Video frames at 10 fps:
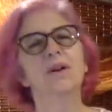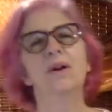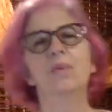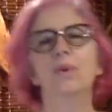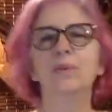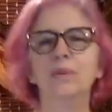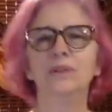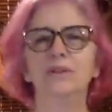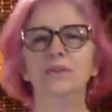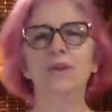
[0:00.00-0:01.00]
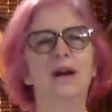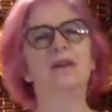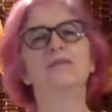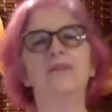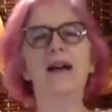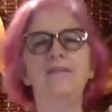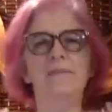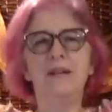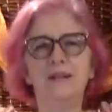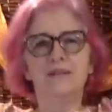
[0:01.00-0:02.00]
we will do our 5
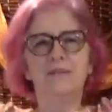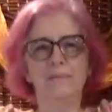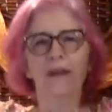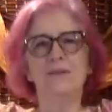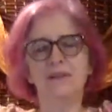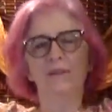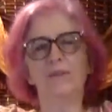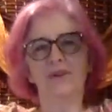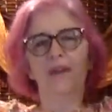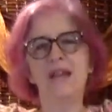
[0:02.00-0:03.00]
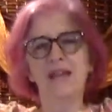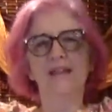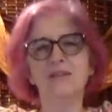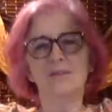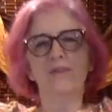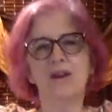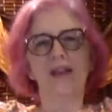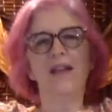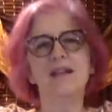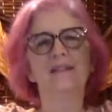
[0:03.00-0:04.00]
minutes of bouncing with our hands over our
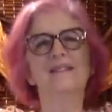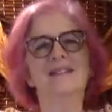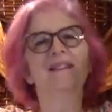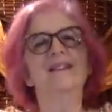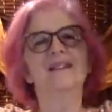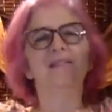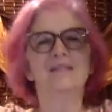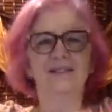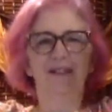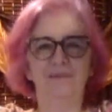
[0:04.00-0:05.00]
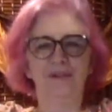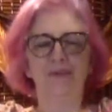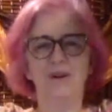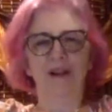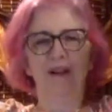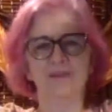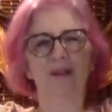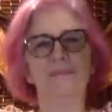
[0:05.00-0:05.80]
head to live to 100.